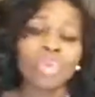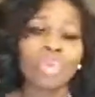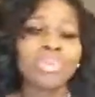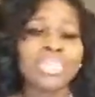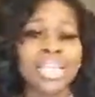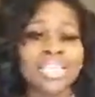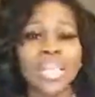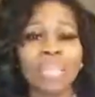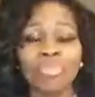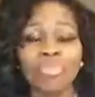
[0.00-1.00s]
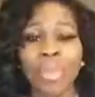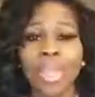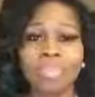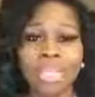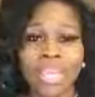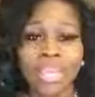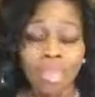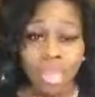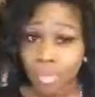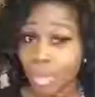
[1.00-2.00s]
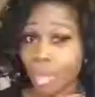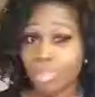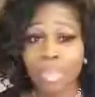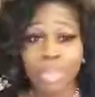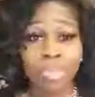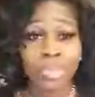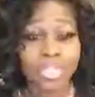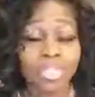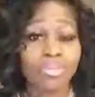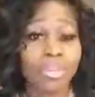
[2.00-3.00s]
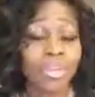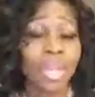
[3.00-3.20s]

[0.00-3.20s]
was I saying before Ebony came in here with her big booty self and